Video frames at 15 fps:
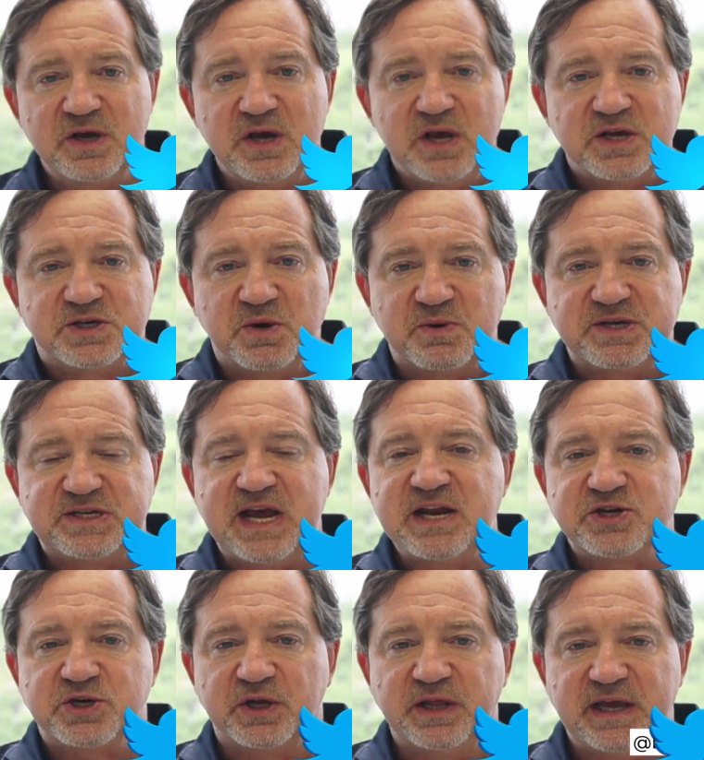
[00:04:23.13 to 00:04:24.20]
So
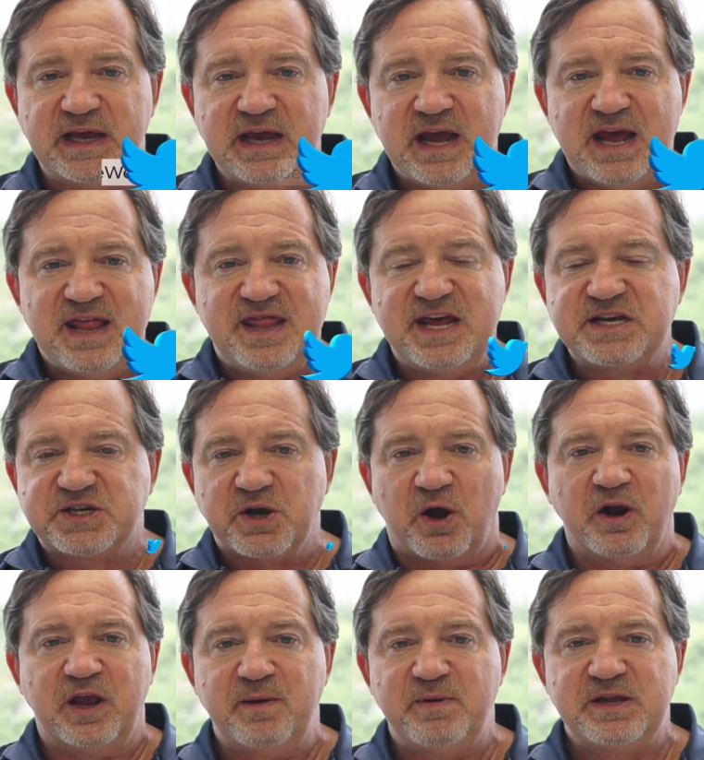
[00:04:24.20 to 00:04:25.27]
essentially, this
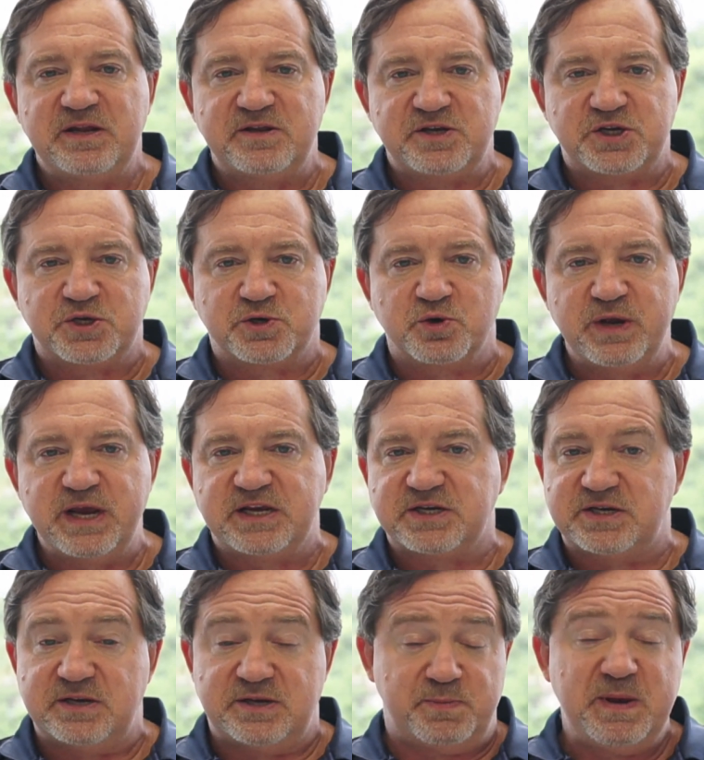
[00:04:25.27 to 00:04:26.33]
argument
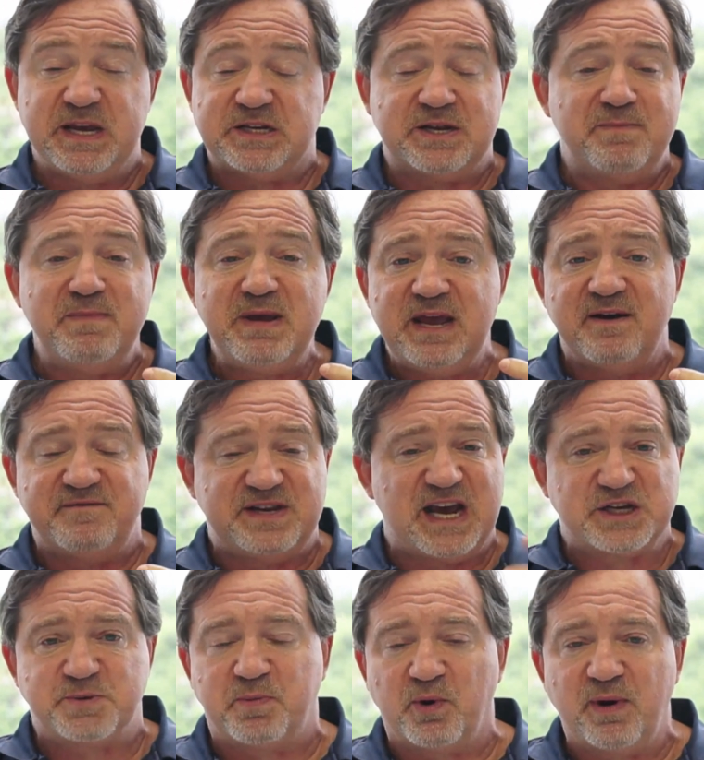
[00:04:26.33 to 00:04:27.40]
speaks to me of
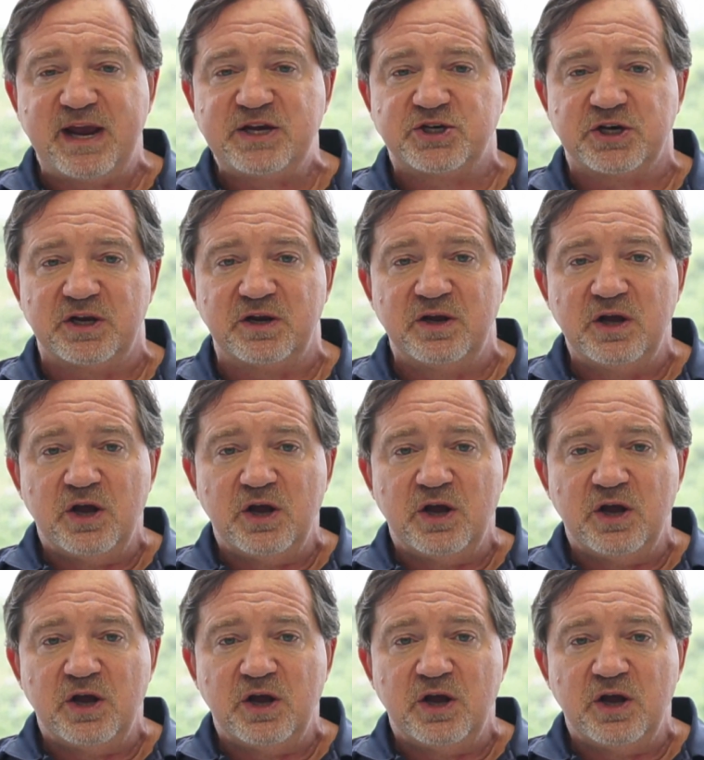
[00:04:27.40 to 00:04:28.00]
desperation.